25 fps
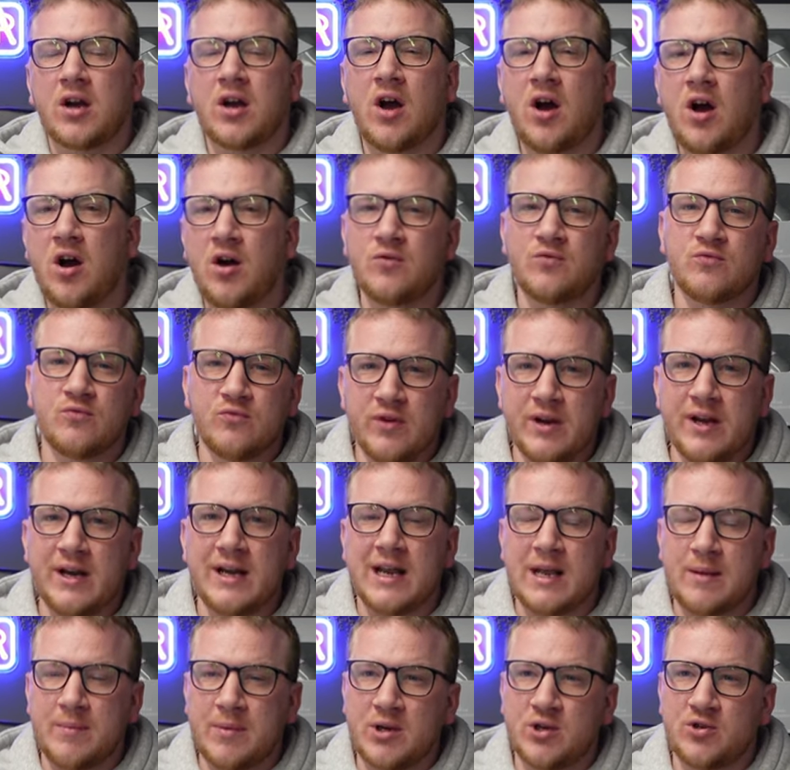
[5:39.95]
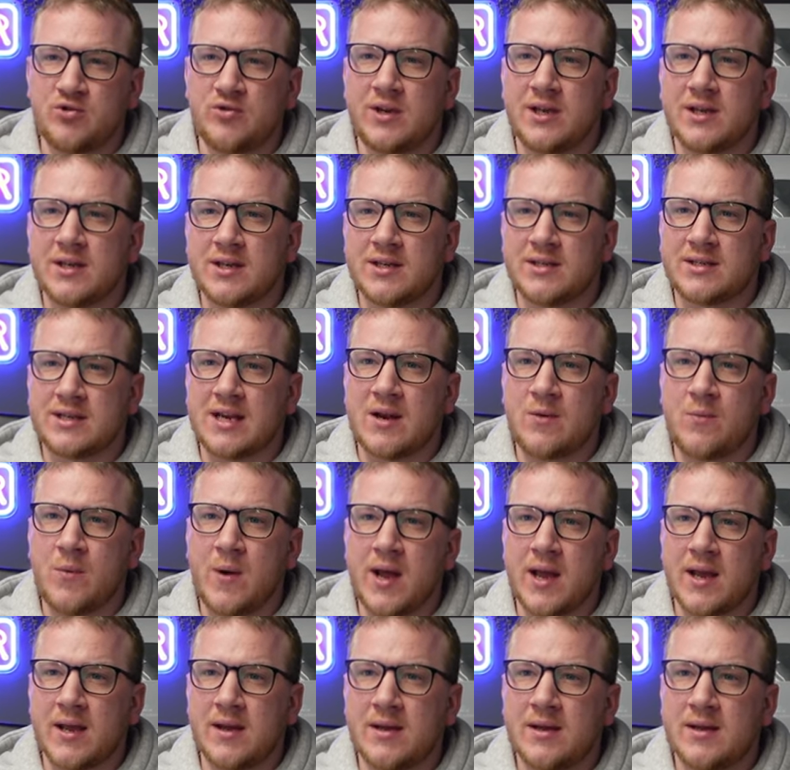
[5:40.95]
can't really be treated in the same
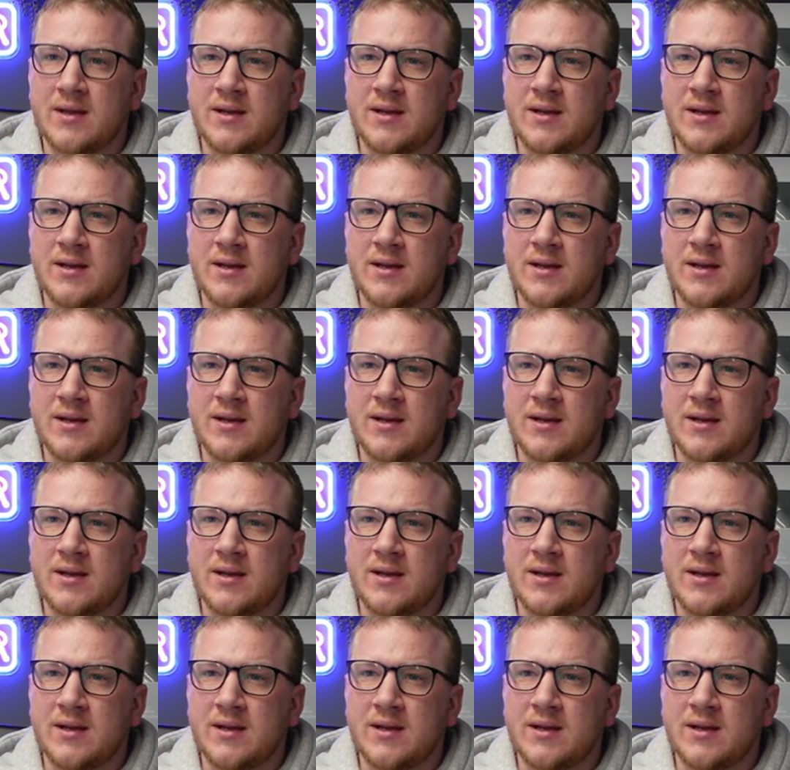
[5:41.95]
way.